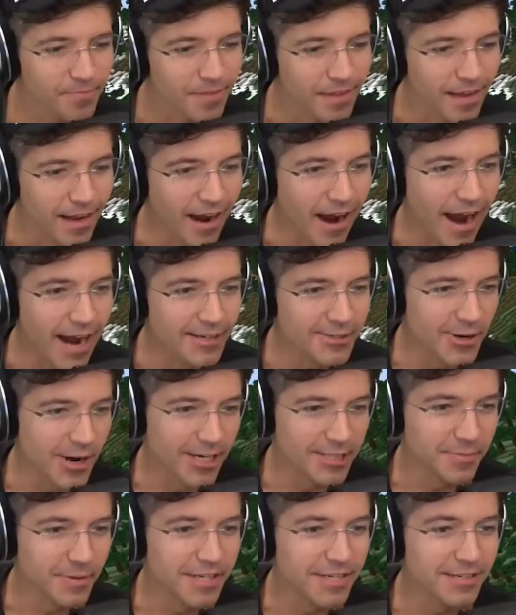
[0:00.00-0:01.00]
All right,
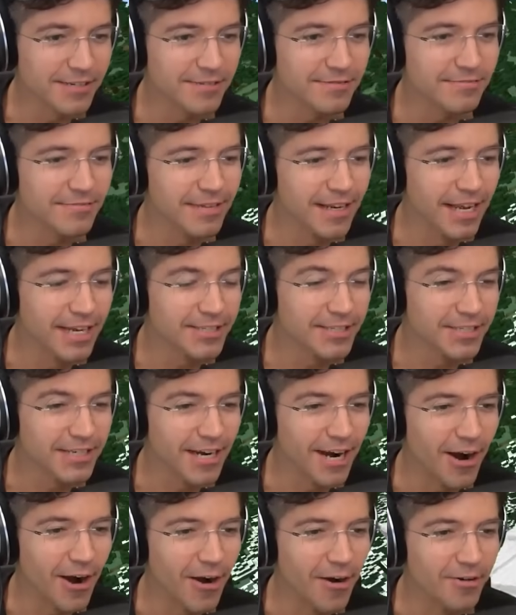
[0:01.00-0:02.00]
trust me, this is
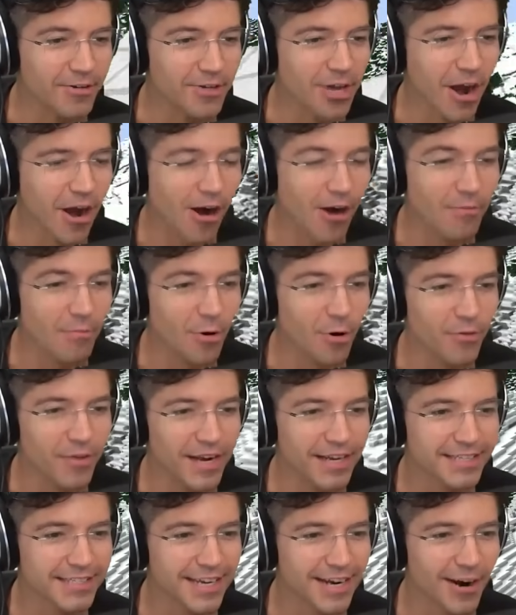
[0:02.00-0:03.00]
gonna hurt y'all more than
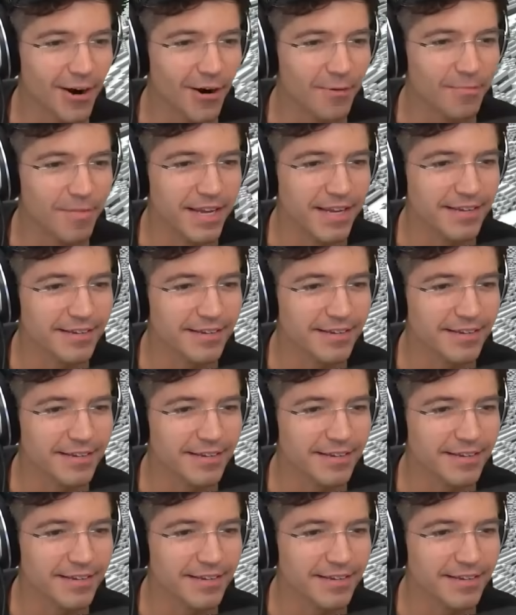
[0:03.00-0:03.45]
it's gonna hurt me.